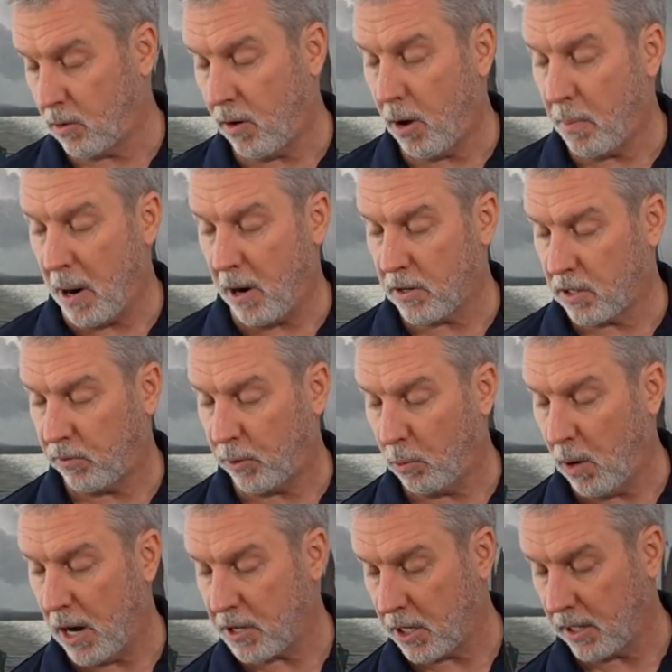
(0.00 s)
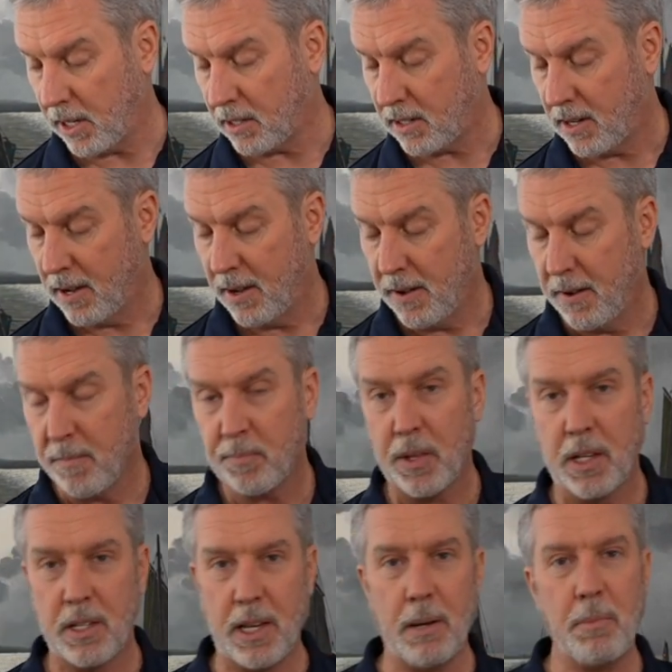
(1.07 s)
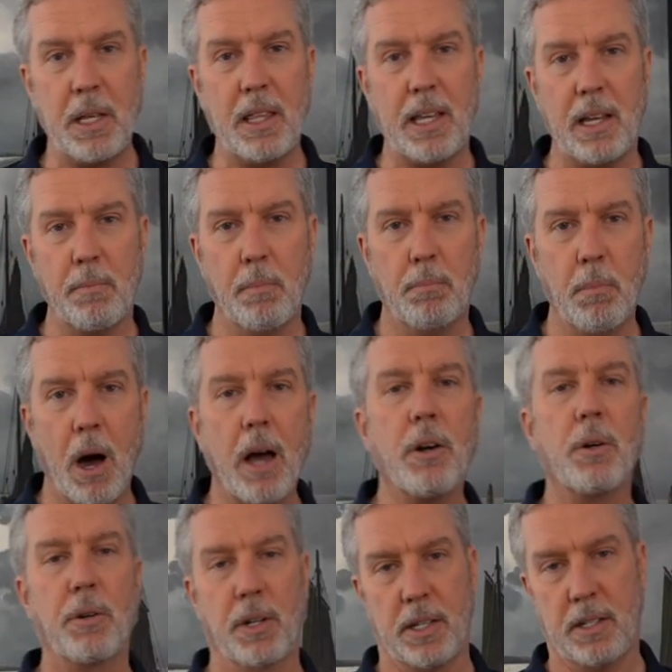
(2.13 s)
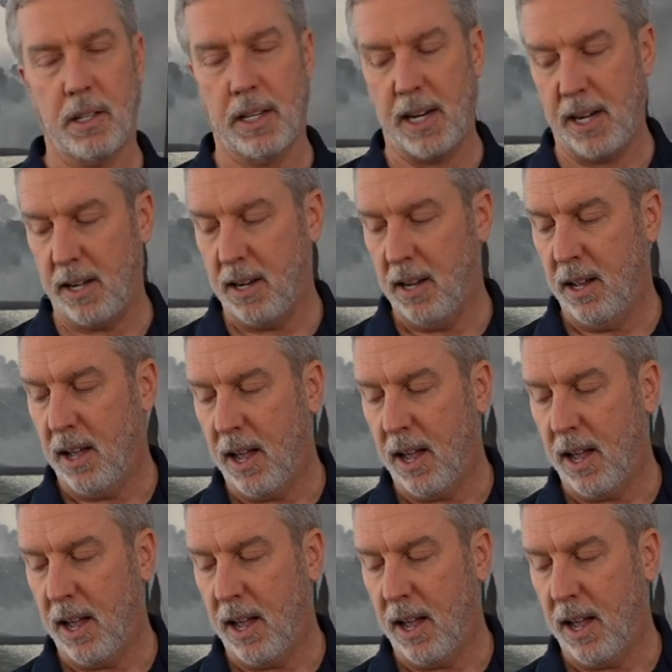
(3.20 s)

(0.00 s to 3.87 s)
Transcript: So All Powers, if you're watching this, send me the monocrystalline